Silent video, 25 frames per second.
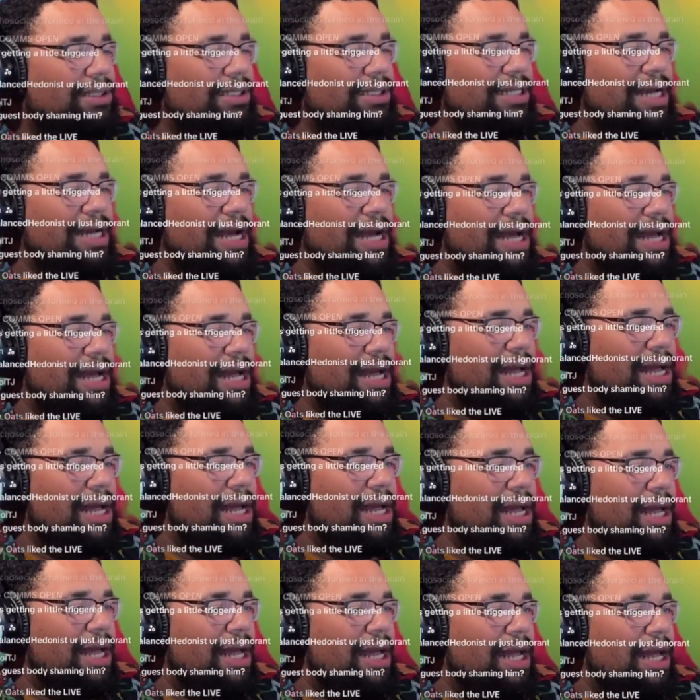
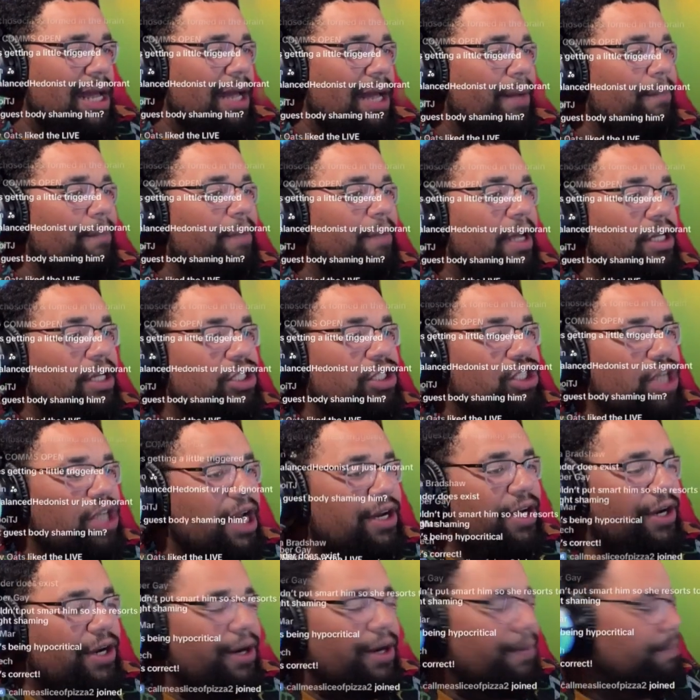Uh, because
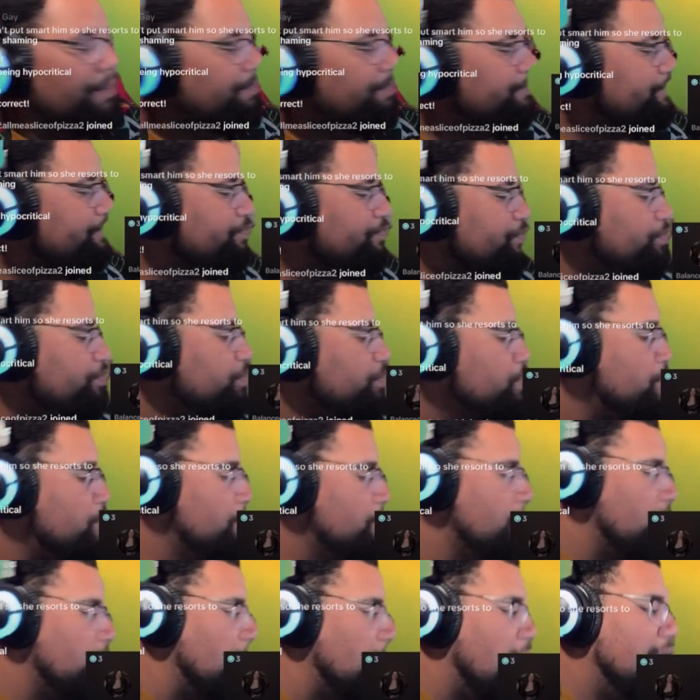gender
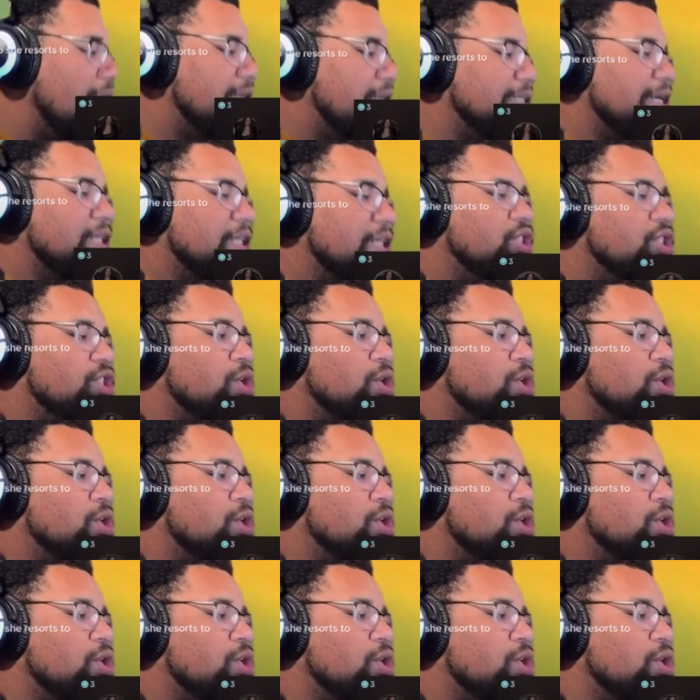is a mm -hmm.